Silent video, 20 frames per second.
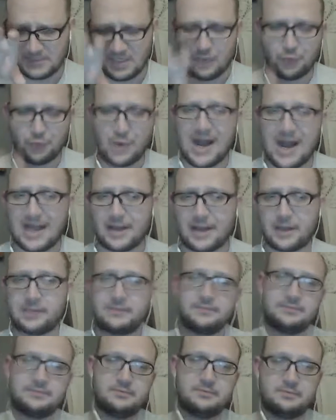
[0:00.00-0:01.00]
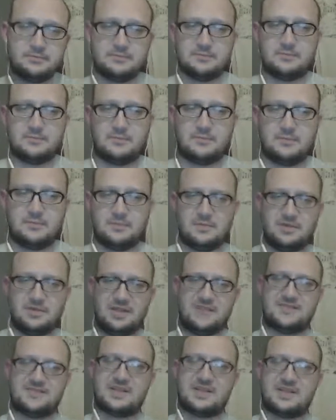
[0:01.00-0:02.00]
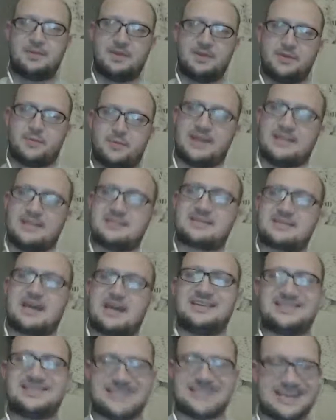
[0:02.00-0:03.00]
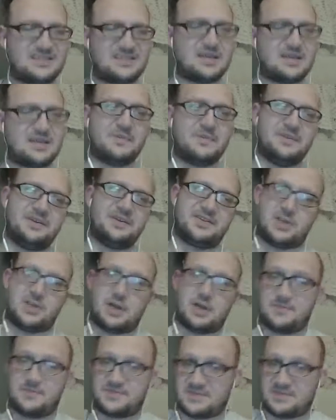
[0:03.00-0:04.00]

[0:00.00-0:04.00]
rider lifts up on the reins, kind of stands up in the stirrups,